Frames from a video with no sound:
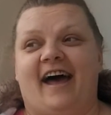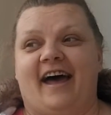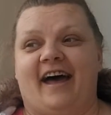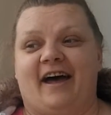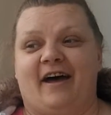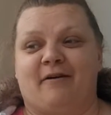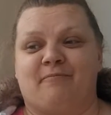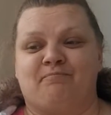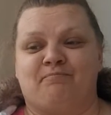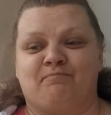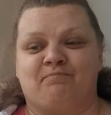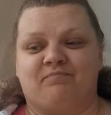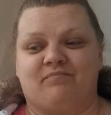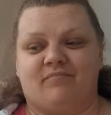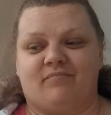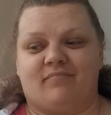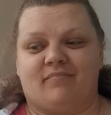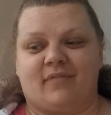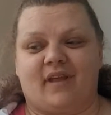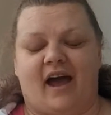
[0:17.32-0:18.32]
I
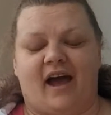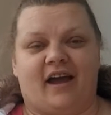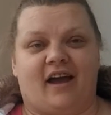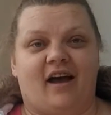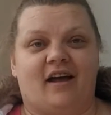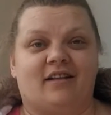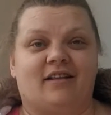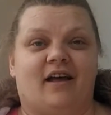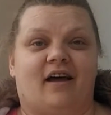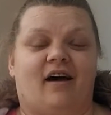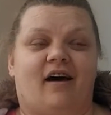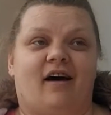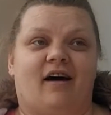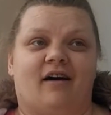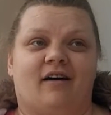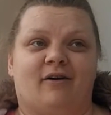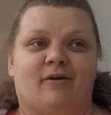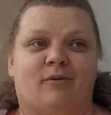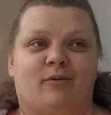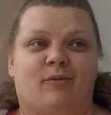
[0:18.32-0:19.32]
had
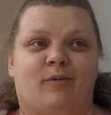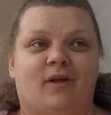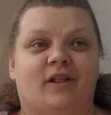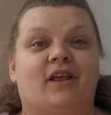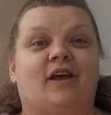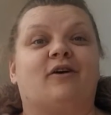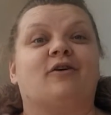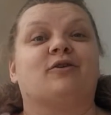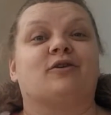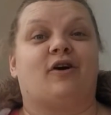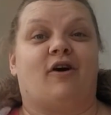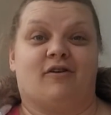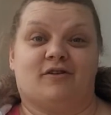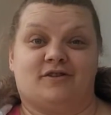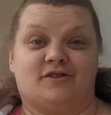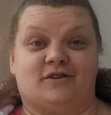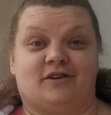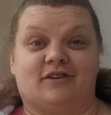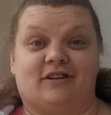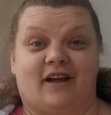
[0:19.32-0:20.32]
a really good
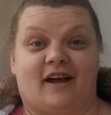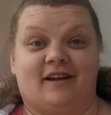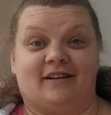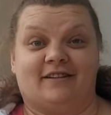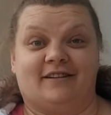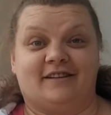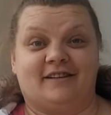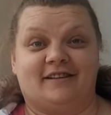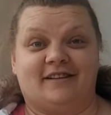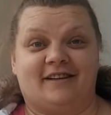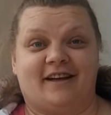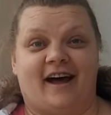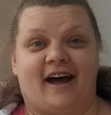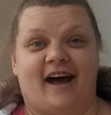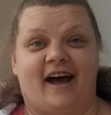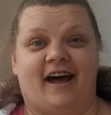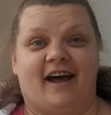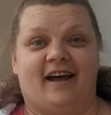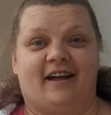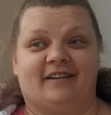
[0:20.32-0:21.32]
consultant,
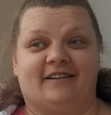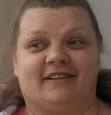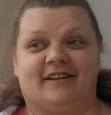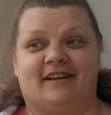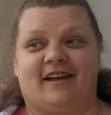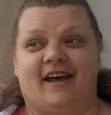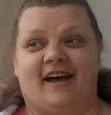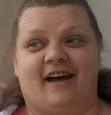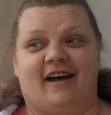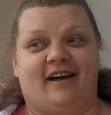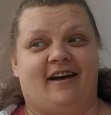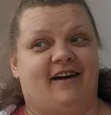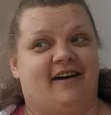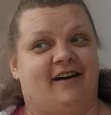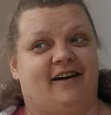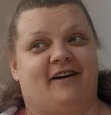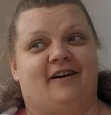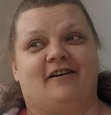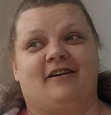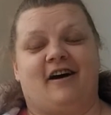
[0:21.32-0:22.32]
and
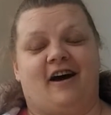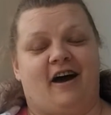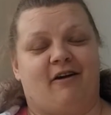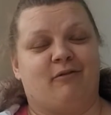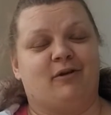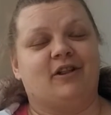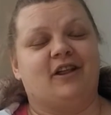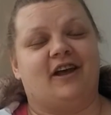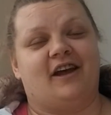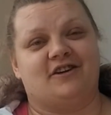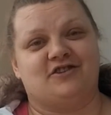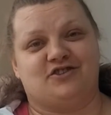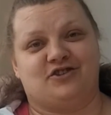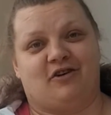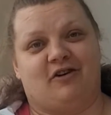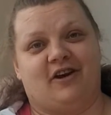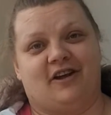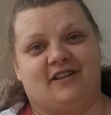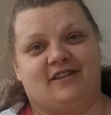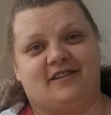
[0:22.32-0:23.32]
I really
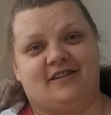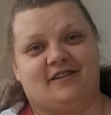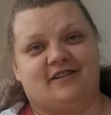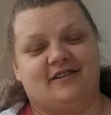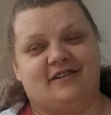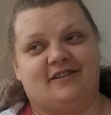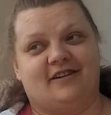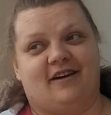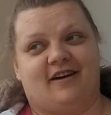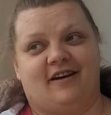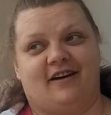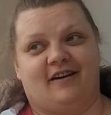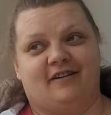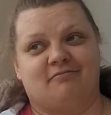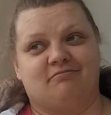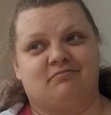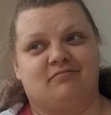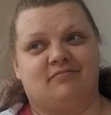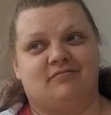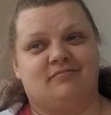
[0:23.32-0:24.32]
enjoyed
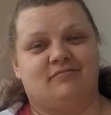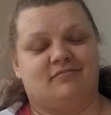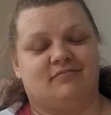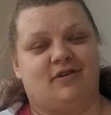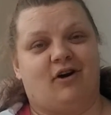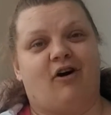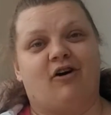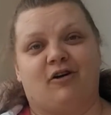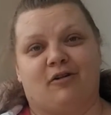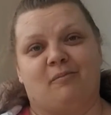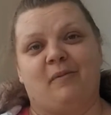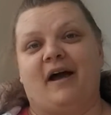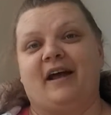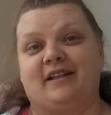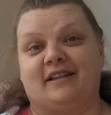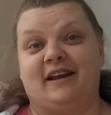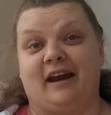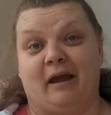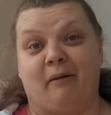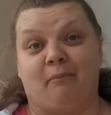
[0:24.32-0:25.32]
all
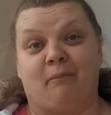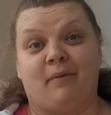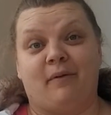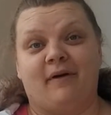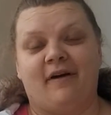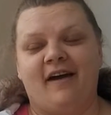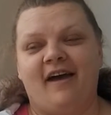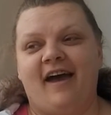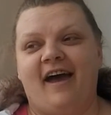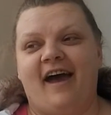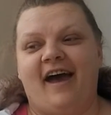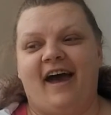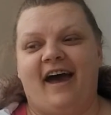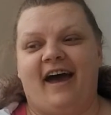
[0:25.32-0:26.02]
my trip.